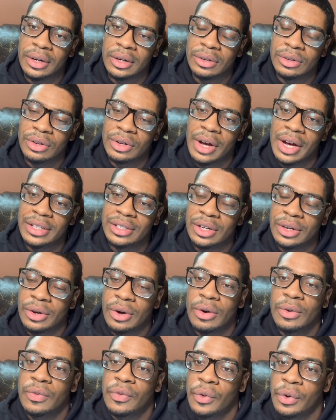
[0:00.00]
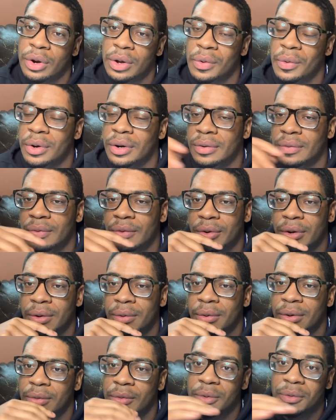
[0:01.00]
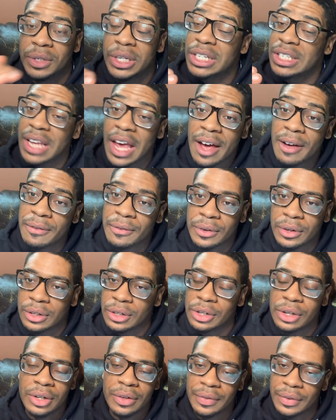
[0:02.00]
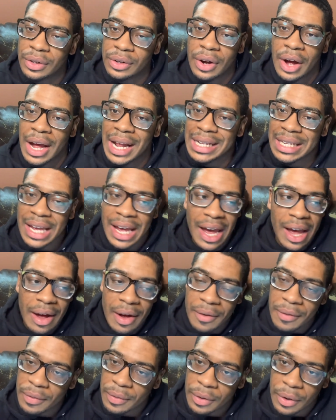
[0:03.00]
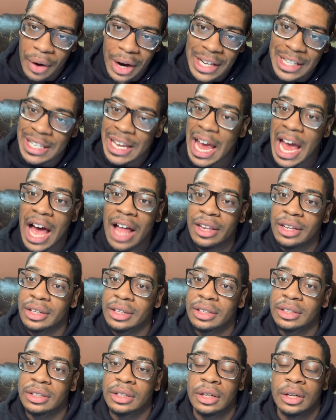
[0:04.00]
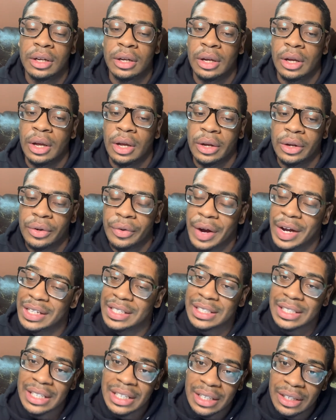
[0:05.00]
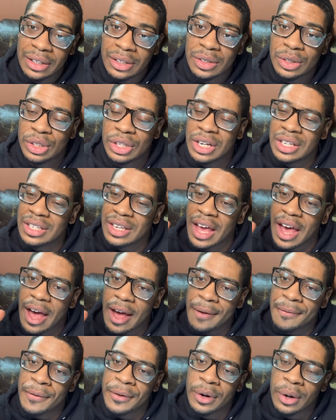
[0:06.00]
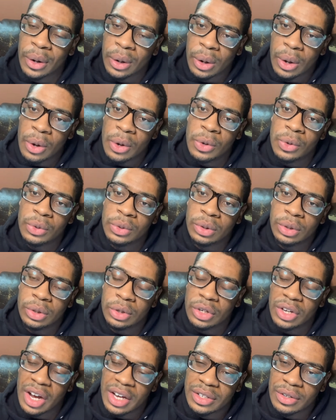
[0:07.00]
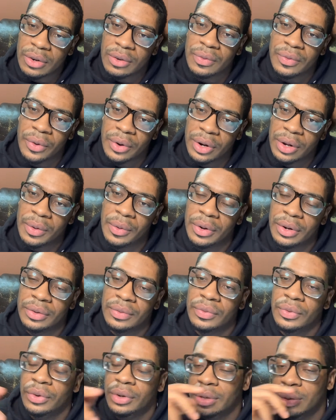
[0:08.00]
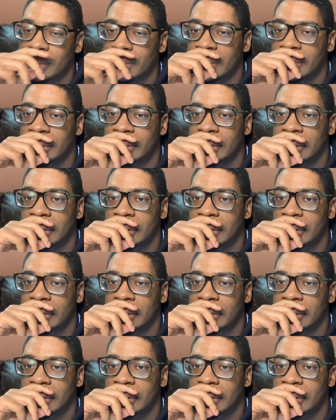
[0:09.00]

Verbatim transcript: You guys could go forty-one and forty-one with just effort. You don't, you don't have to have great talent, great skills. Just effort alone, you guys go forty-one and forty-one.